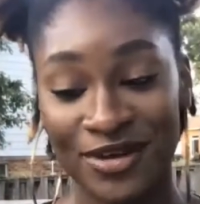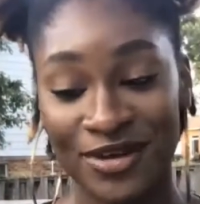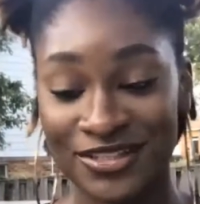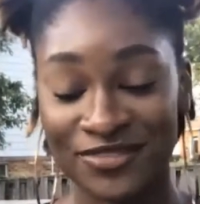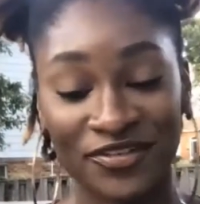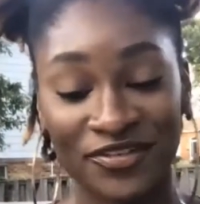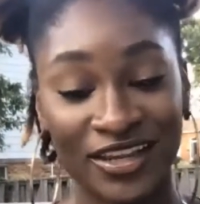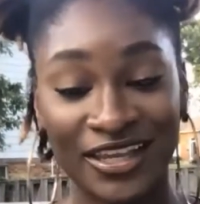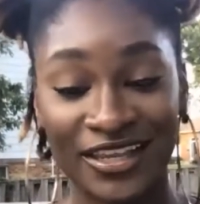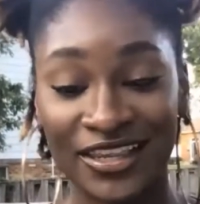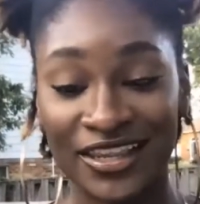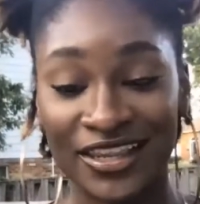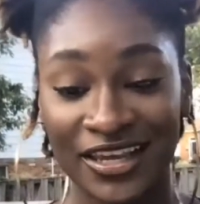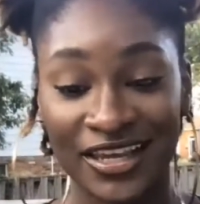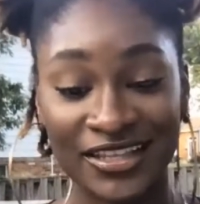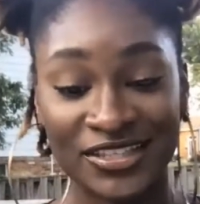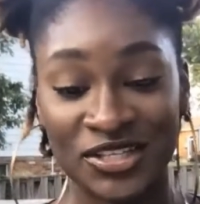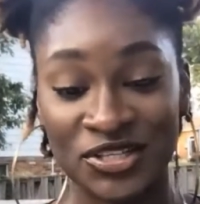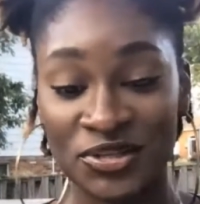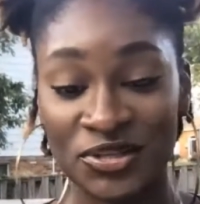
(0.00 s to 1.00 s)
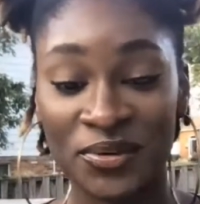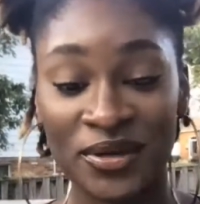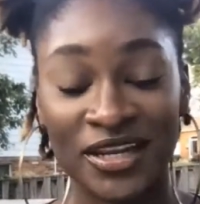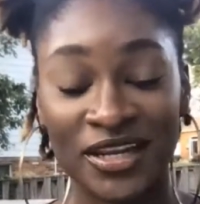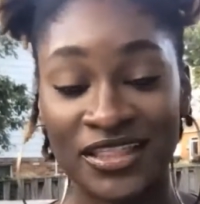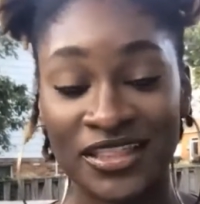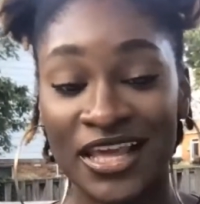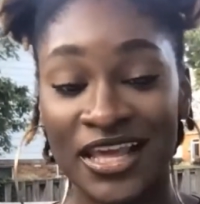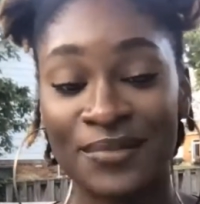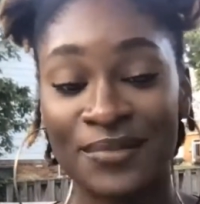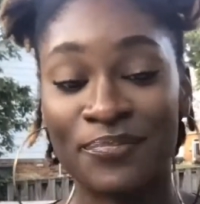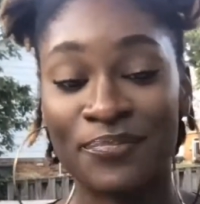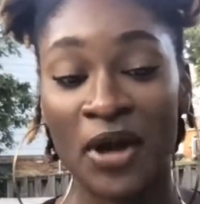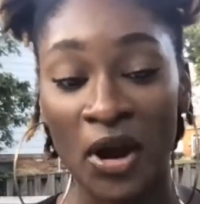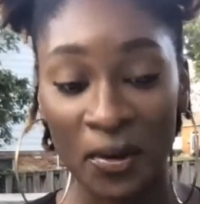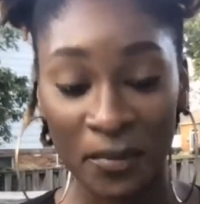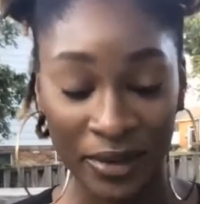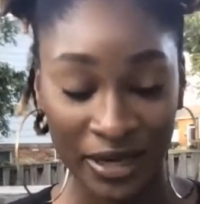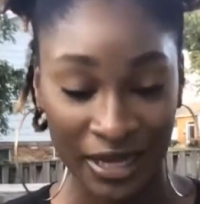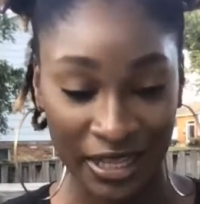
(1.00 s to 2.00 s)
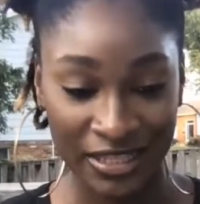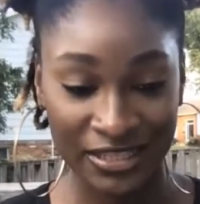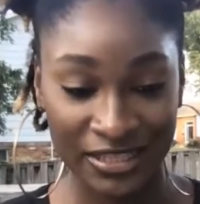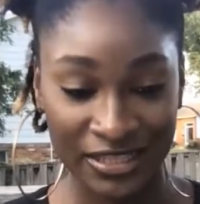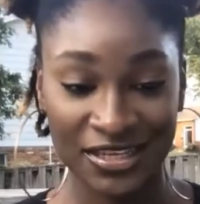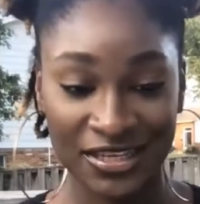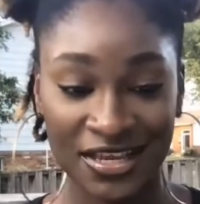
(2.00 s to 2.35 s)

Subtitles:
wasn't really looking to do anything permanent.